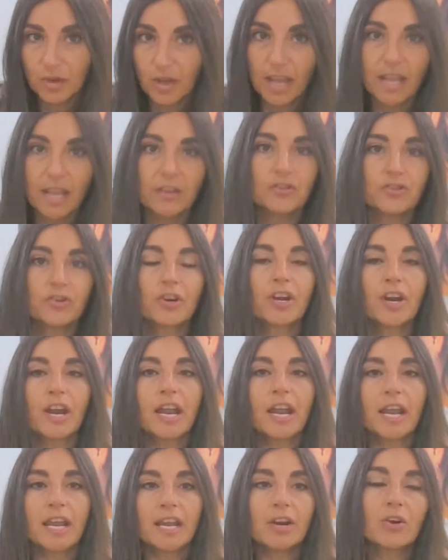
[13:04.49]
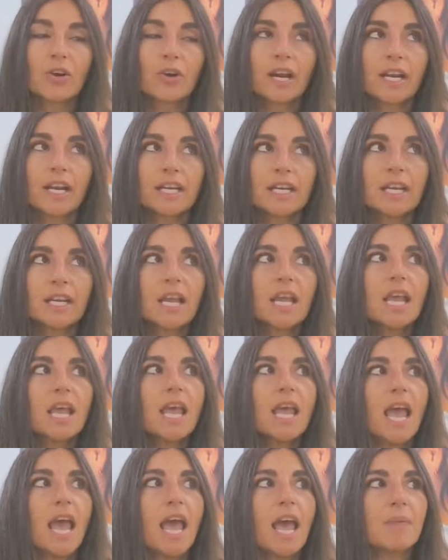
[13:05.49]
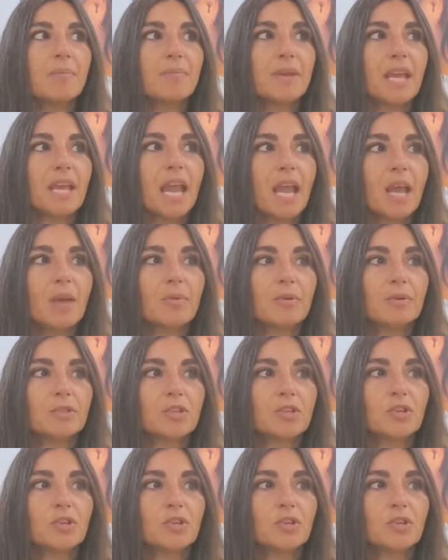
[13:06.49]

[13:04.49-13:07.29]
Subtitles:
integrated and be able